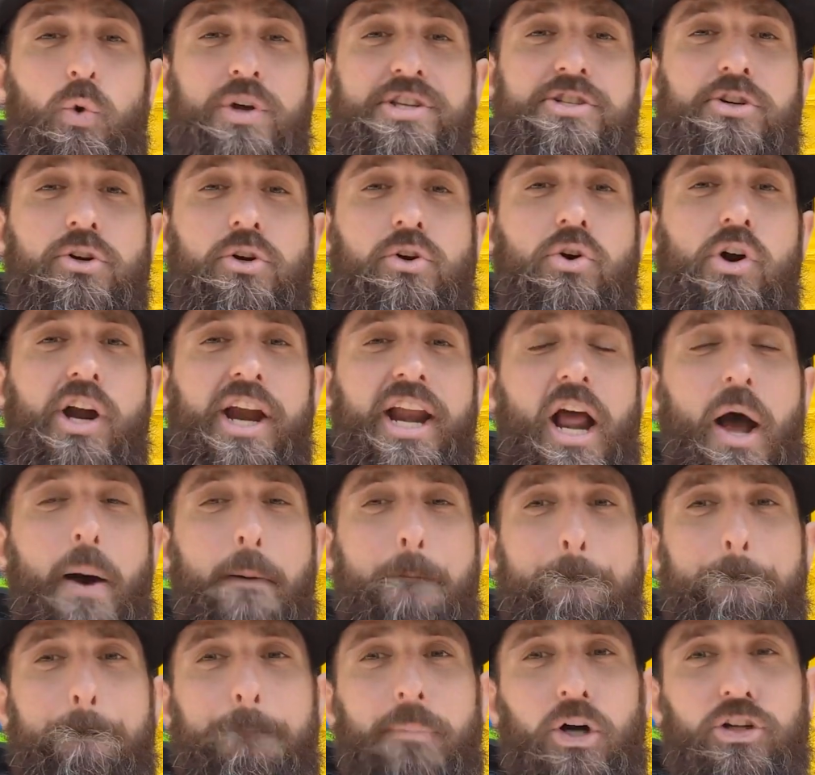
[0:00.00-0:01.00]
was to create a
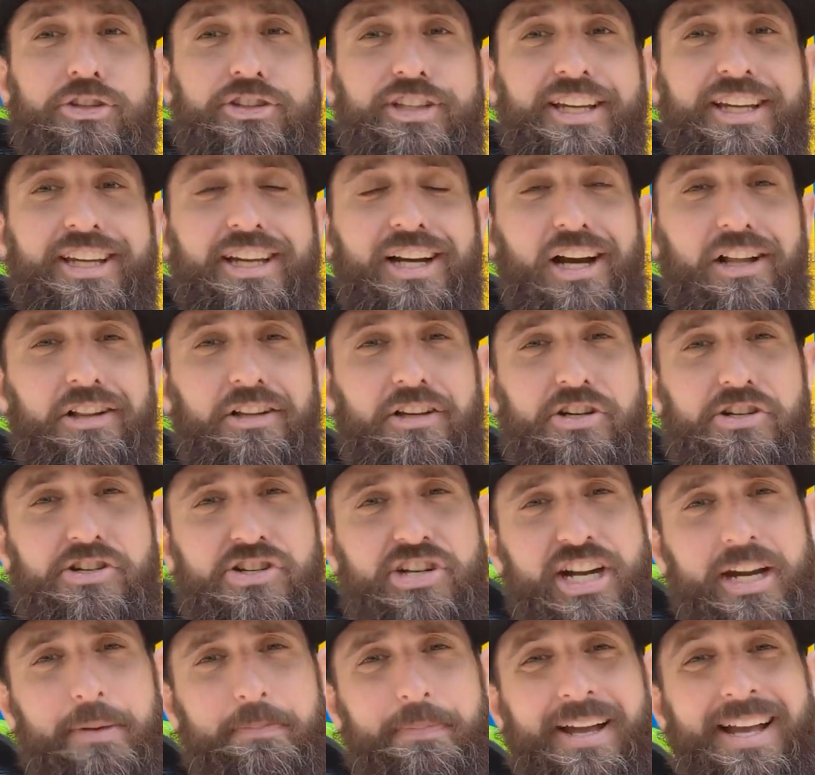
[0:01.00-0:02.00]
multicolored
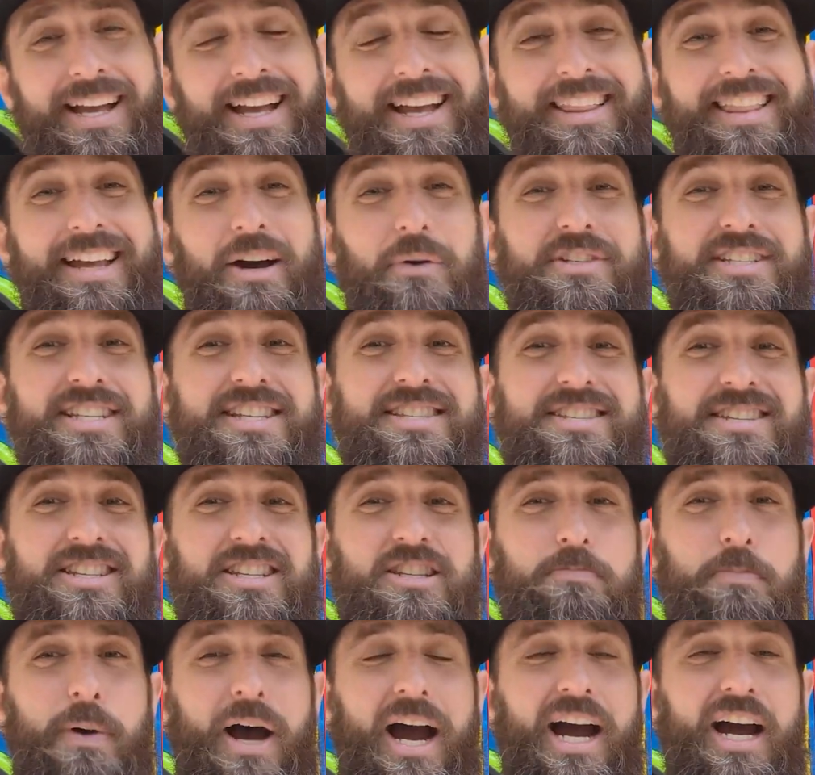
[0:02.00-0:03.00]
Jeep that was
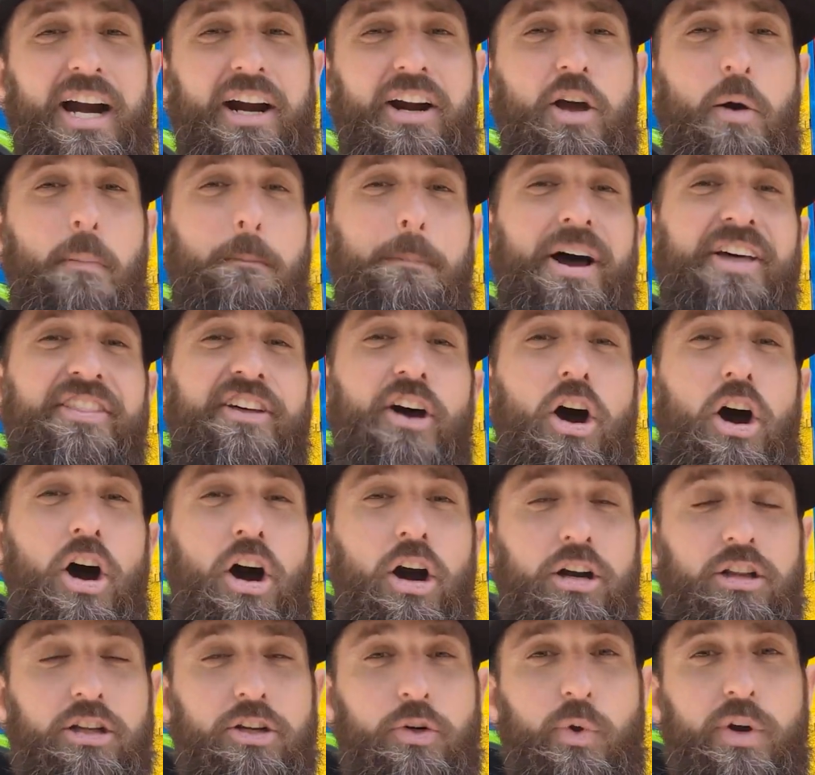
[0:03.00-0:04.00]
inspired by the
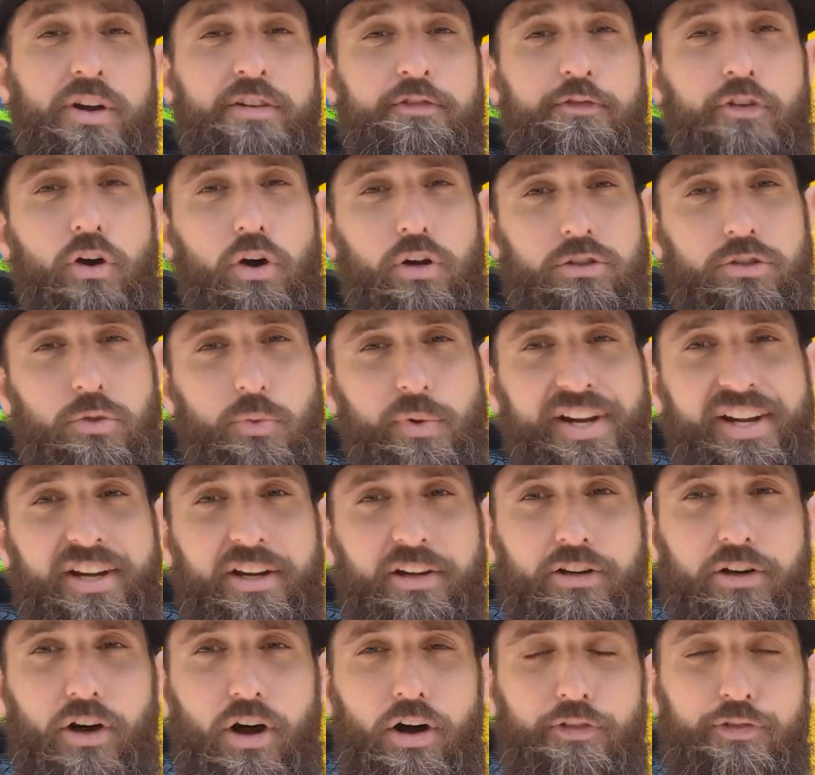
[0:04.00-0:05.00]
Harlequin
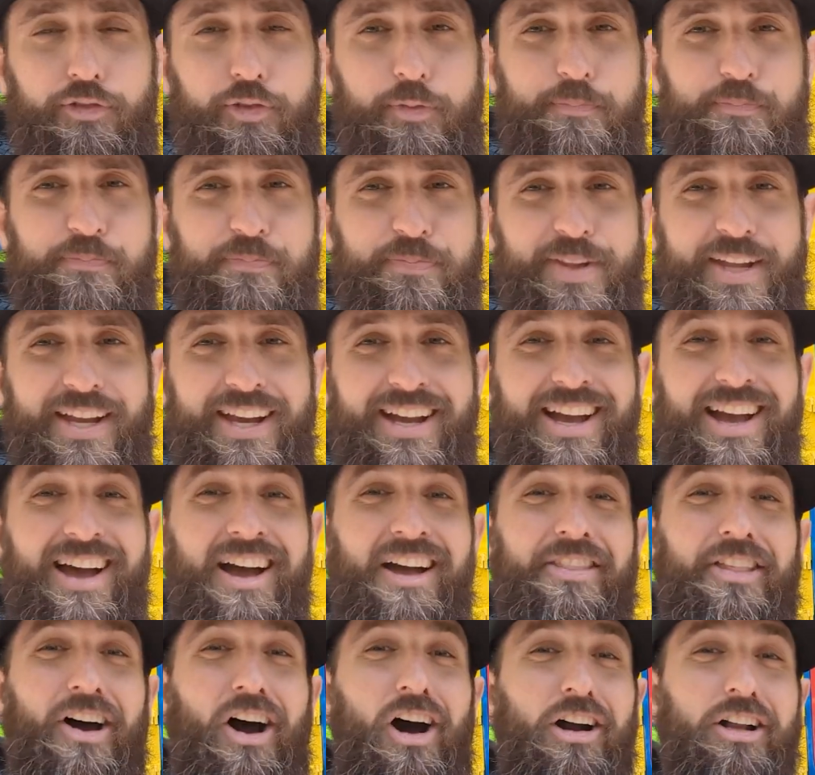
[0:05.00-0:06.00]
Volkswagen Golf.
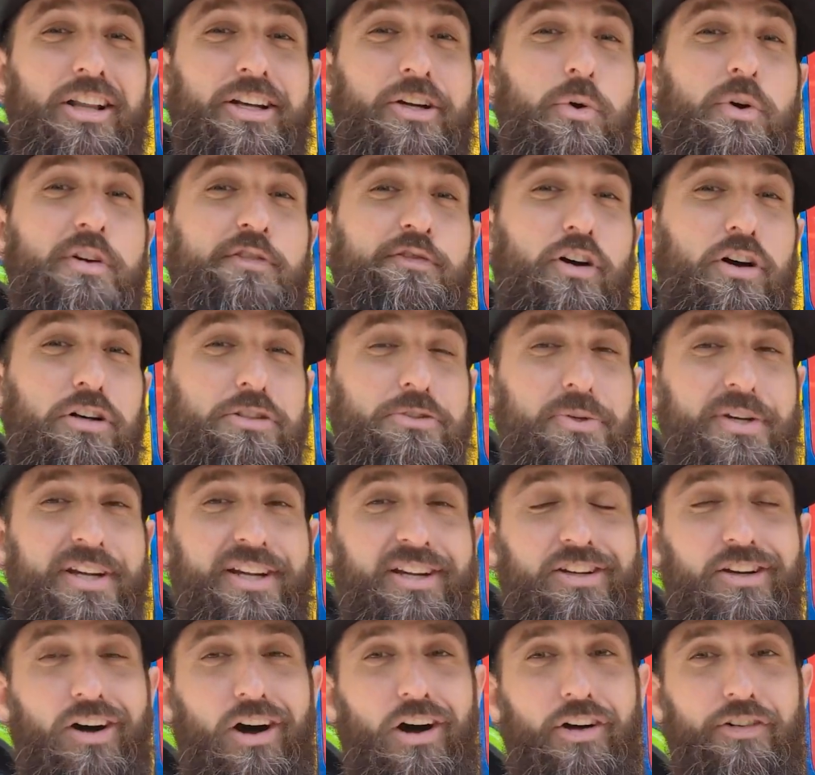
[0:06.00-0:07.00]
The Harlequin
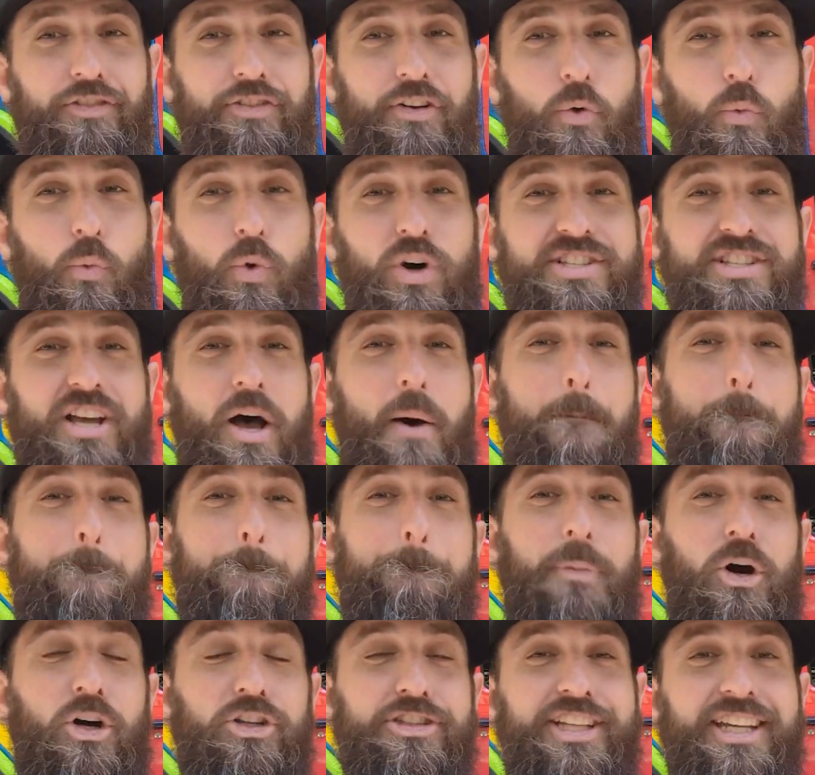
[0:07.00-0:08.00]
Volkswagen Golf was a
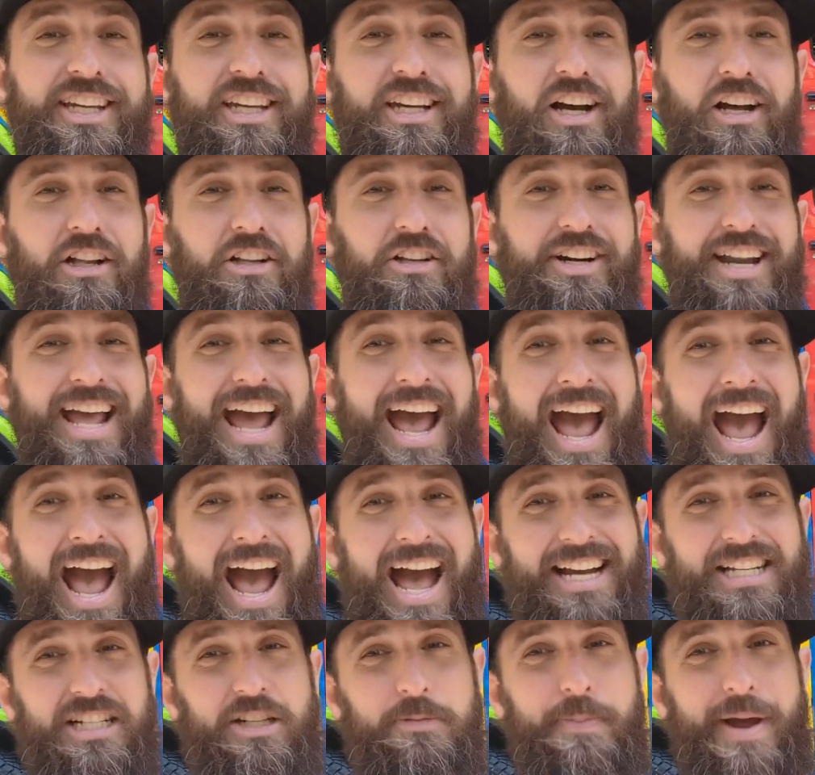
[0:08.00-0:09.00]
multicolored
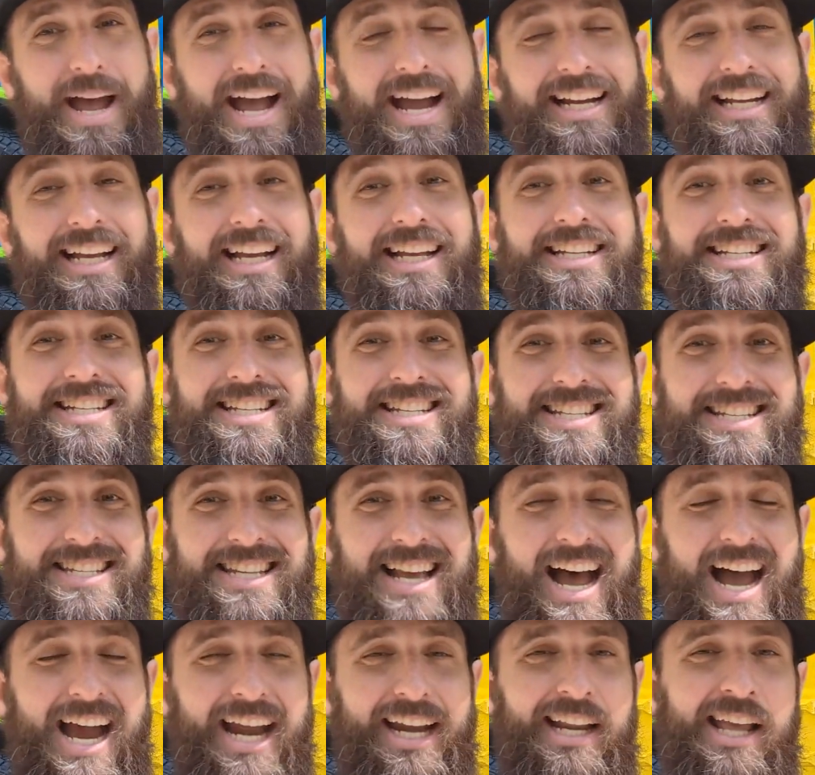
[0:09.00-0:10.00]
hatchback
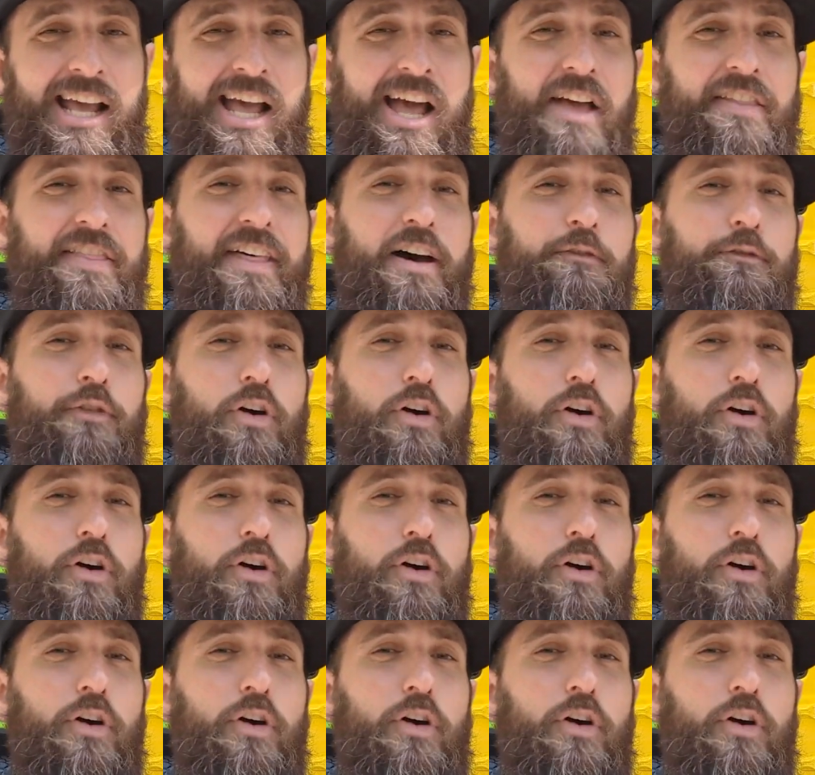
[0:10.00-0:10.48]
design that